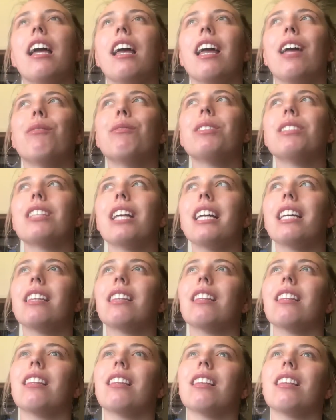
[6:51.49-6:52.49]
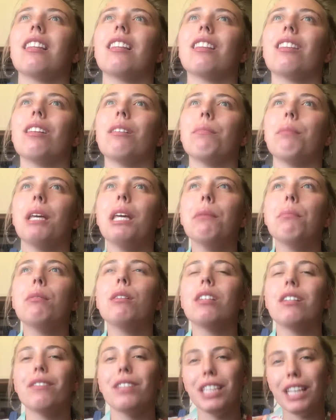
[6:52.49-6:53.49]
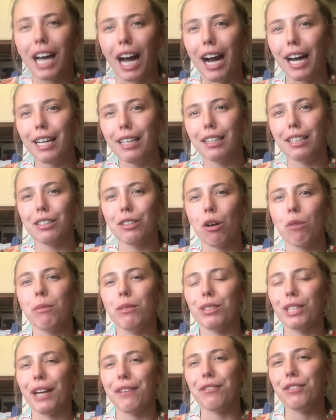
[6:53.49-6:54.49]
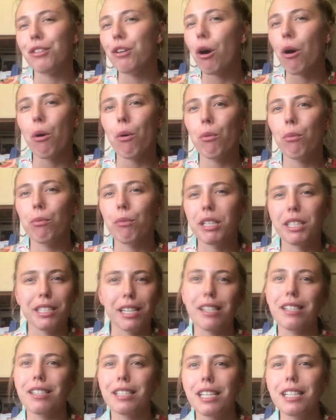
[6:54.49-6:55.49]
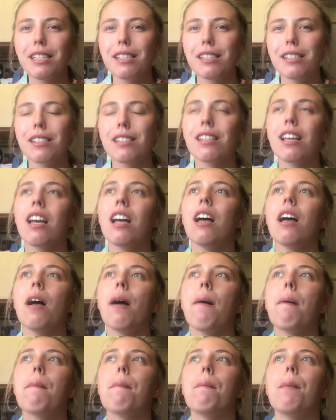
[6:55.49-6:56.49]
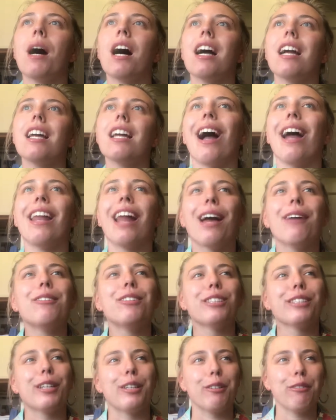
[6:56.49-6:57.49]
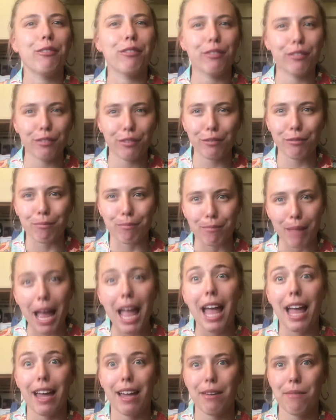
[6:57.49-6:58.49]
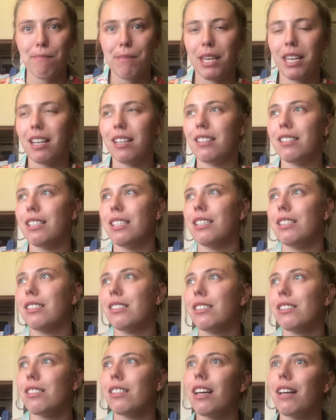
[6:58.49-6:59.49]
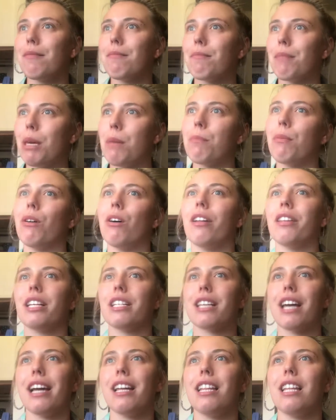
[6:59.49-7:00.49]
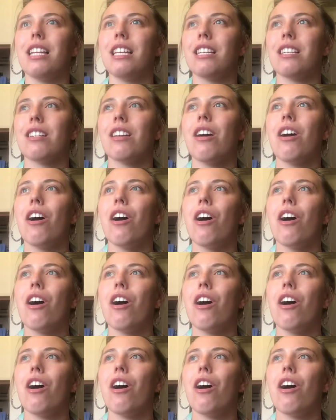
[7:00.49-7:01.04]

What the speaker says: It was like the people of the island almost have no resistance, and I would just get mad because these people on this island